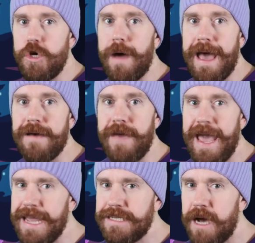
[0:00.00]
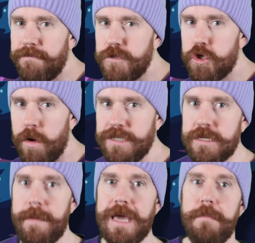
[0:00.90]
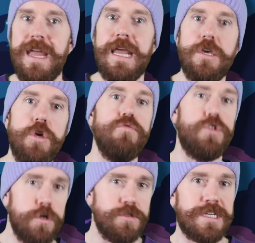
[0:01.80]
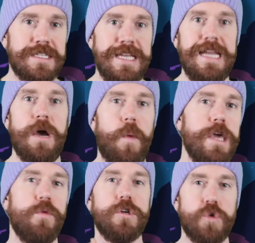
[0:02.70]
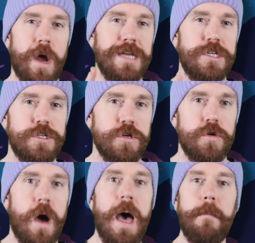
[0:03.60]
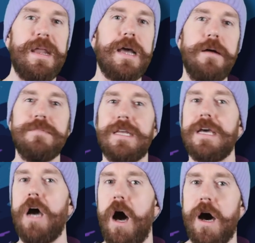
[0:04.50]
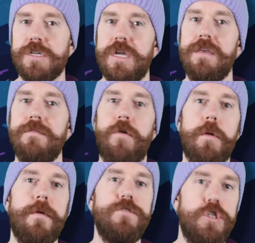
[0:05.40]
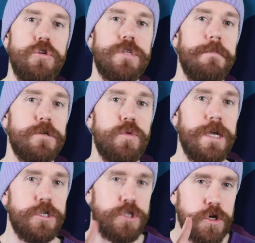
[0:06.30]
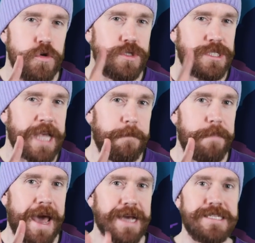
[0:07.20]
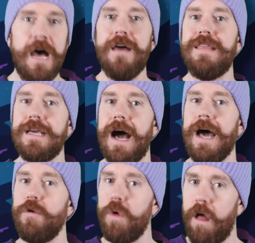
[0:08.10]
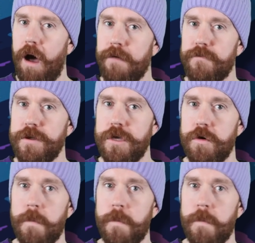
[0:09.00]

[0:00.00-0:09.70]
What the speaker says: you have a tough choice to make, meaning you do succeed at what you were trying to do, but it comes at a cost in the form of choosing between two setbacks the guide will offer you.